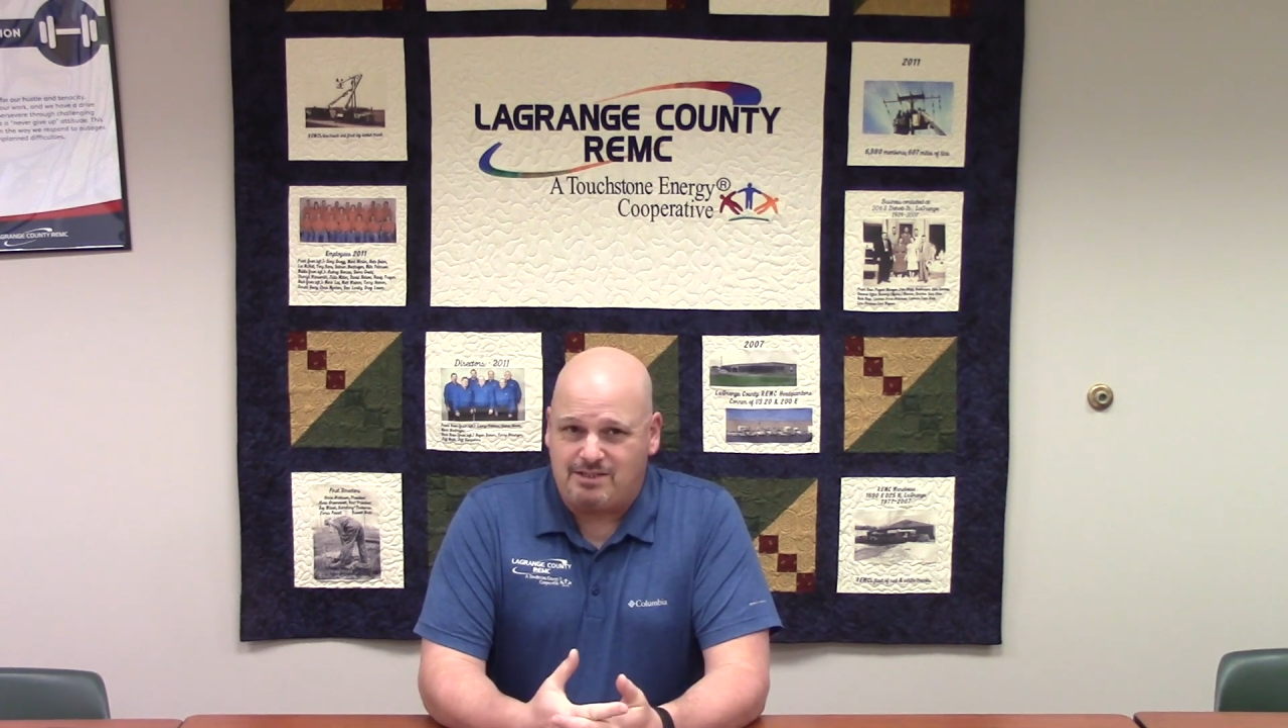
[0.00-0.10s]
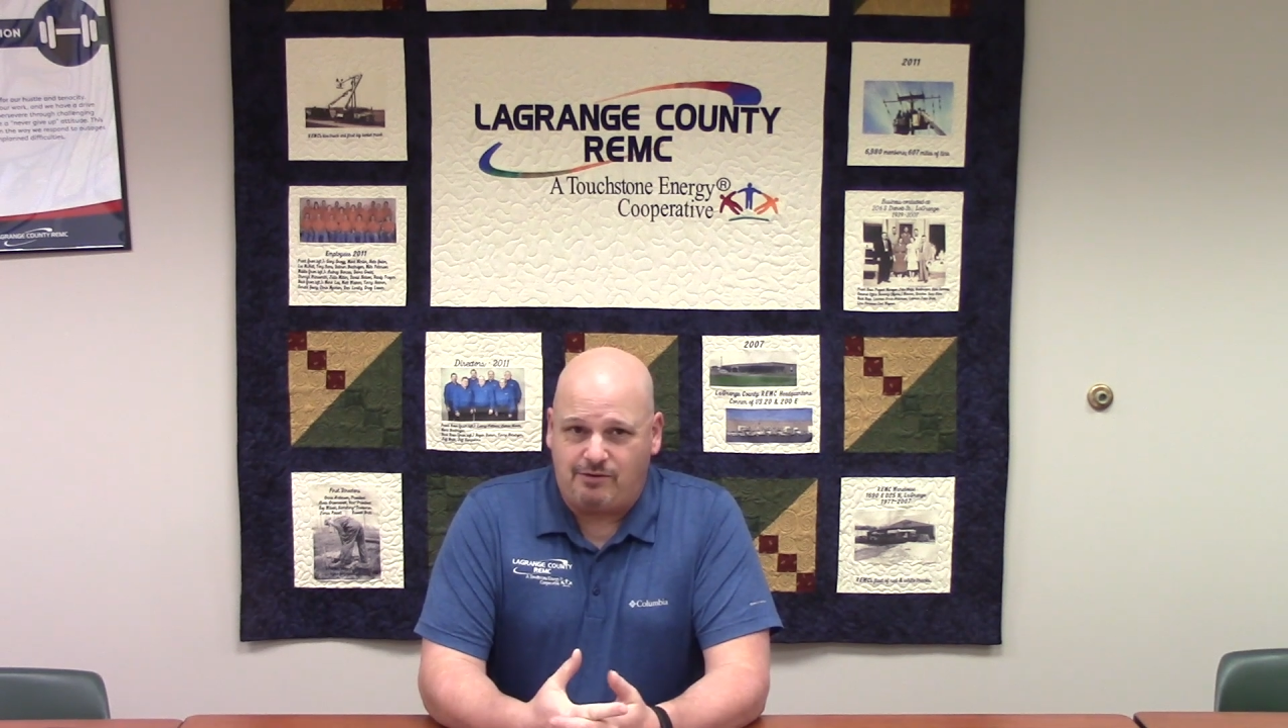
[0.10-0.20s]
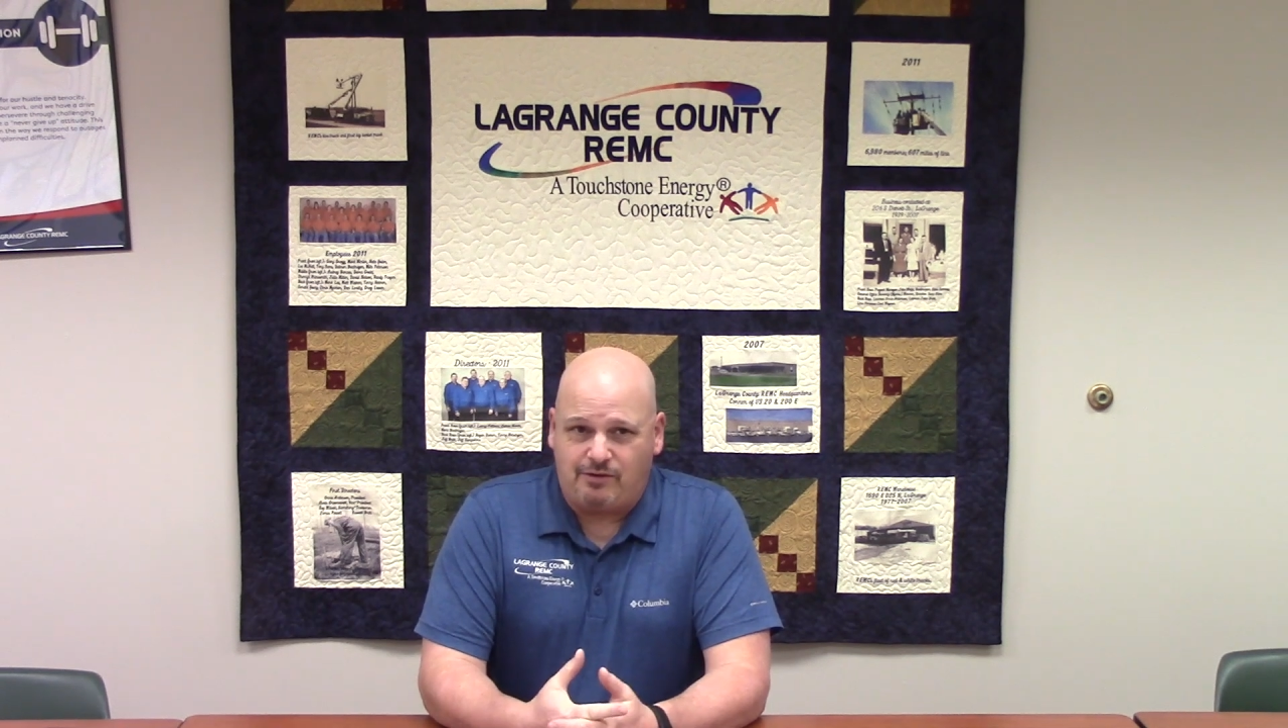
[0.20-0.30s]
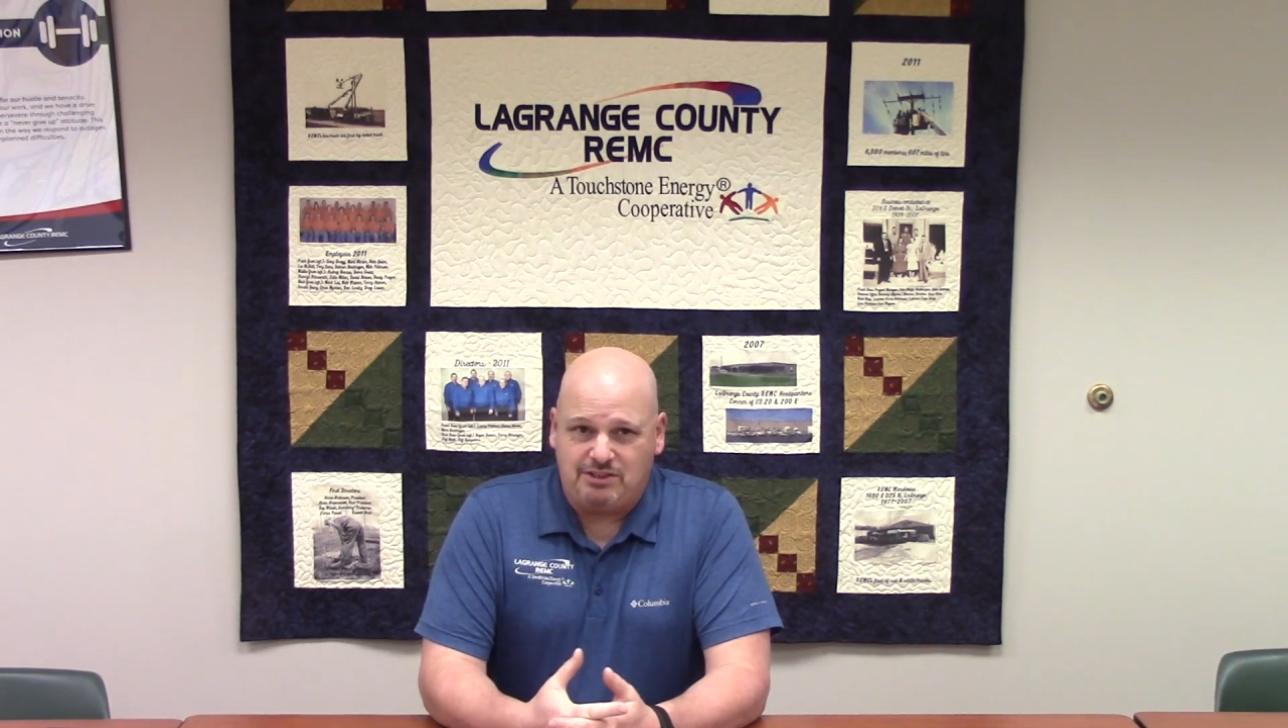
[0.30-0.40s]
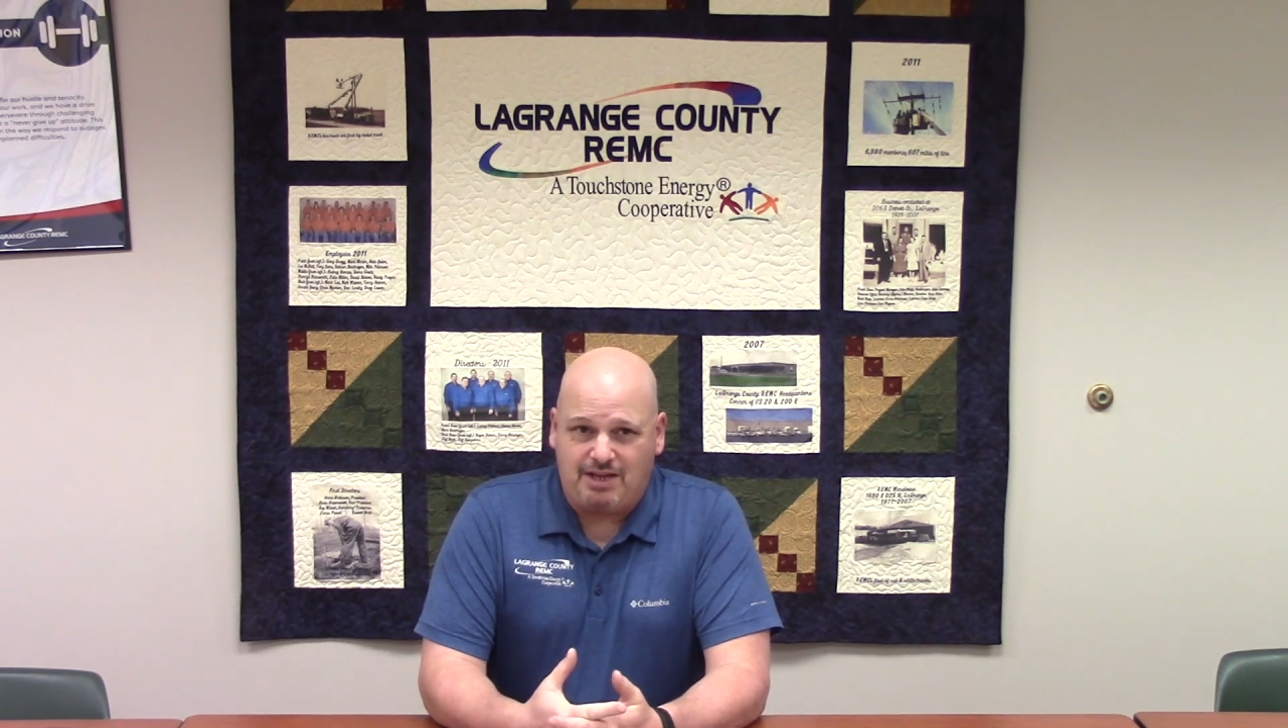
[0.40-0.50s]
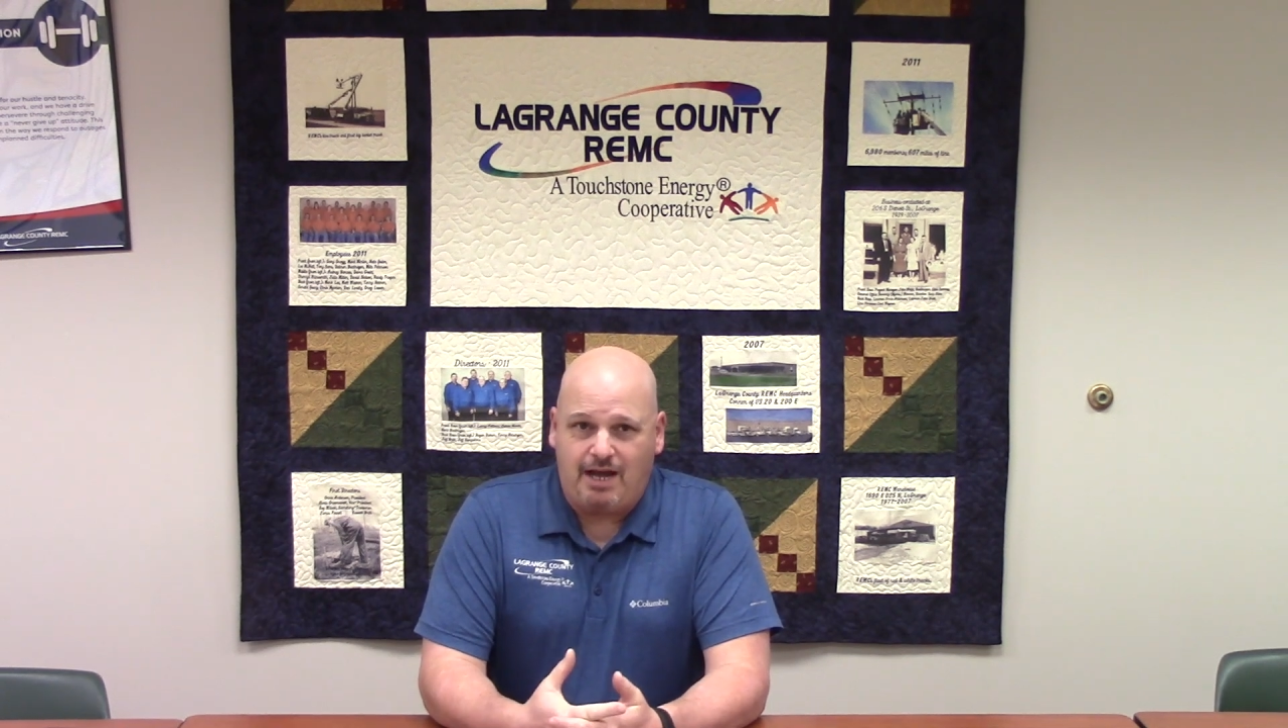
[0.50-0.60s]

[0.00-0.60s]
different